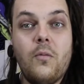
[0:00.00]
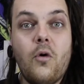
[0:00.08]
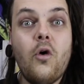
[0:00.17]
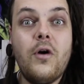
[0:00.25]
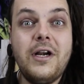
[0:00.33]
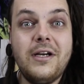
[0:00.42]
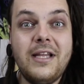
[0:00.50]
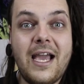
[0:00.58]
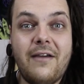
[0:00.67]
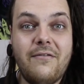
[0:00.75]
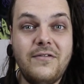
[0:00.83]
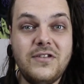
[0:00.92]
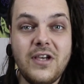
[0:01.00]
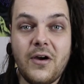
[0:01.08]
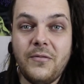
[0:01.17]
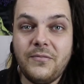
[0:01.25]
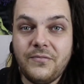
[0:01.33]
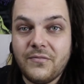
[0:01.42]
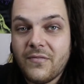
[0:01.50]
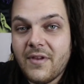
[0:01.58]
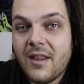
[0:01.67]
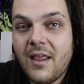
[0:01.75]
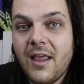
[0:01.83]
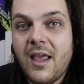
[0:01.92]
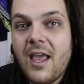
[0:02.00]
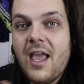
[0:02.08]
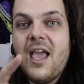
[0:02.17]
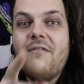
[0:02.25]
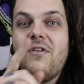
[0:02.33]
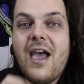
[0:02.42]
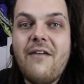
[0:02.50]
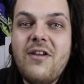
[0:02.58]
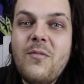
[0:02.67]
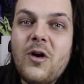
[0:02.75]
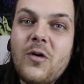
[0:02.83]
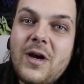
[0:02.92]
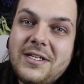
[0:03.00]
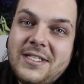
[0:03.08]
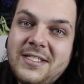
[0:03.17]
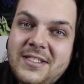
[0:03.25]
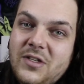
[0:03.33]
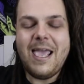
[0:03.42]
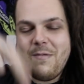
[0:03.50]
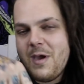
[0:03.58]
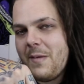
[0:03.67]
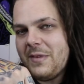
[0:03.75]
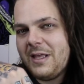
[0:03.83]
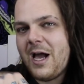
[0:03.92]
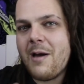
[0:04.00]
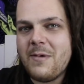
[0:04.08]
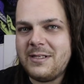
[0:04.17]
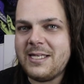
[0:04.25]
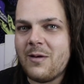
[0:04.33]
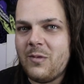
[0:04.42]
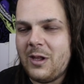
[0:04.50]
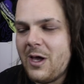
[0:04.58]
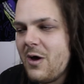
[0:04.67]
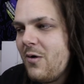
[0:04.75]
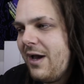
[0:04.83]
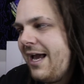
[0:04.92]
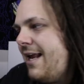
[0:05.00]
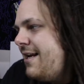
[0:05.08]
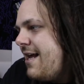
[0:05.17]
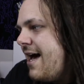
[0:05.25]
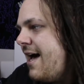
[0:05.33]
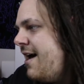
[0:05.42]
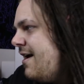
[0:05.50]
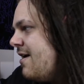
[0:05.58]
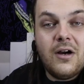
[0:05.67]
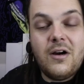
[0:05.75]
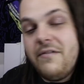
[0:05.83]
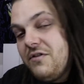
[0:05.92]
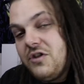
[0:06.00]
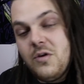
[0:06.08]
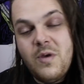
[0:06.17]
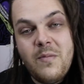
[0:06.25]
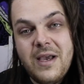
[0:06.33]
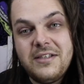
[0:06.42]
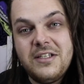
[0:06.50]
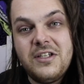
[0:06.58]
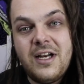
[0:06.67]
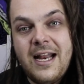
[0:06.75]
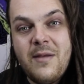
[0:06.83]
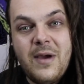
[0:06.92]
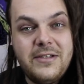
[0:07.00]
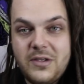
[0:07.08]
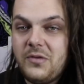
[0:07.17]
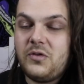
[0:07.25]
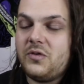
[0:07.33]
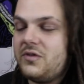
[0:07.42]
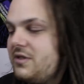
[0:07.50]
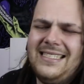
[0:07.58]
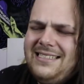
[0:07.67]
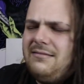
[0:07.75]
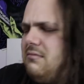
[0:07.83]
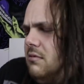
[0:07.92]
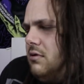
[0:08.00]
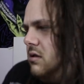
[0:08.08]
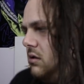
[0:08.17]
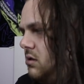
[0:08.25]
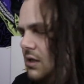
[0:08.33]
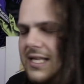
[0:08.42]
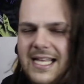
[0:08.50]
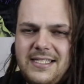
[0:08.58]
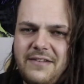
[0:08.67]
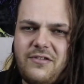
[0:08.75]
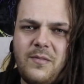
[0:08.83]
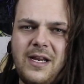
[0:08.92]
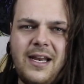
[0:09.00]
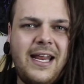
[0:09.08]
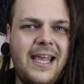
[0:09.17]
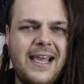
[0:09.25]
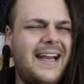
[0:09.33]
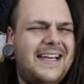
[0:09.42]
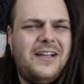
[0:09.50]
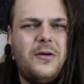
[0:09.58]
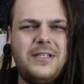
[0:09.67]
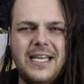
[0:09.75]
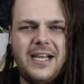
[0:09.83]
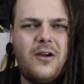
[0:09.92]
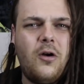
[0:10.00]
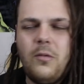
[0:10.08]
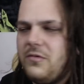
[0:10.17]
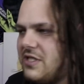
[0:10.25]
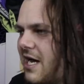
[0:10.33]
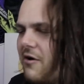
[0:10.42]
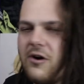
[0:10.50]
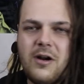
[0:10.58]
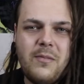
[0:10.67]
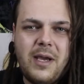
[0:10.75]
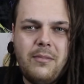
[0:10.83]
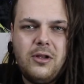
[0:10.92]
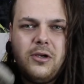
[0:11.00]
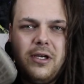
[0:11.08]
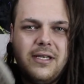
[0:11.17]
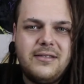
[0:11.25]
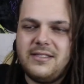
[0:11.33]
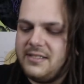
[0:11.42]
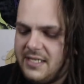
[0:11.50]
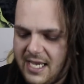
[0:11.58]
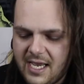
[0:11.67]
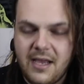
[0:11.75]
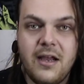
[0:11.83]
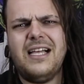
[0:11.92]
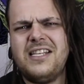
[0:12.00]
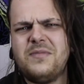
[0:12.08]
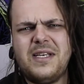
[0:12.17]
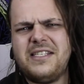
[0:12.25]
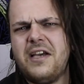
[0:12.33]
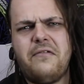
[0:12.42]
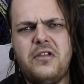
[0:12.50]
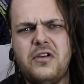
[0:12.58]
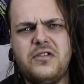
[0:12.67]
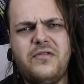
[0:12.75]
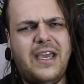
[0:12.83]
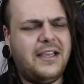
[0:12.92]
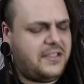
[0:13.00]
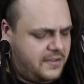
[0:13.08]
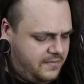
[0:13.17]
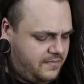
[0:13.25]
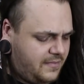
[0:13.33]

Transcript: Or in your life. So, if you have any more questions, hit me up in the comments down below, and or even shoot me a message on any of my socials. Oof. That's it for me today. I need to go take a cold shower in my belugas and cleanse myself of those fakes.